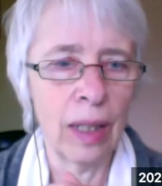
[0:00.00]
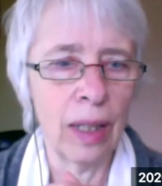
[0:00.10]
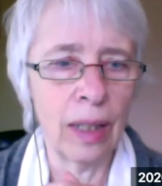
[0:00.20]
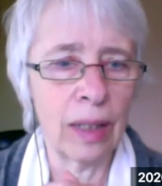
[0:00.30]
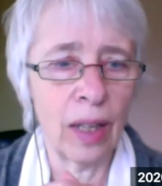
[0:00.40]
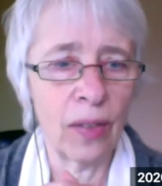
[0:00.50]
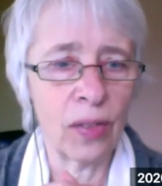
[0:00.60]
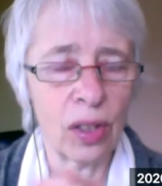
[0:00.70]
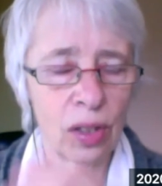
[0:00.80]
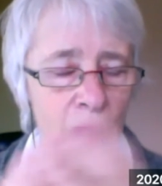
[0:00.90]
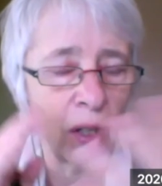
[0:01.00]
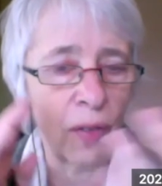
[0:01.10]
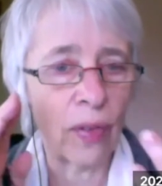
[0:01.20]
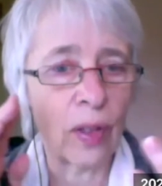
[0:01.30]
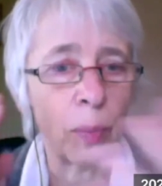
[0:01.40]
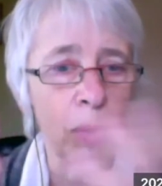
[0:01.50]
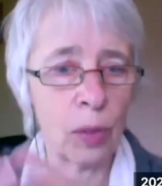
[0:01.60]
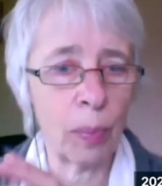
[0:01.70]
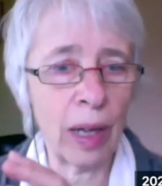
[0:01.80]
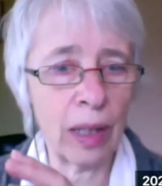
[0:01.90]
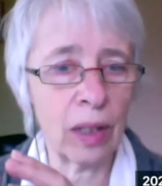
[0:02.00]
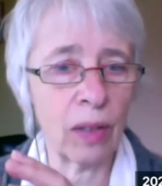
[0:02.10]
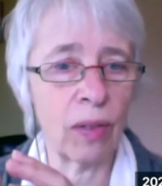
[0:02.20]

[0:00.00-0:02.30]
it gives us a different perspective.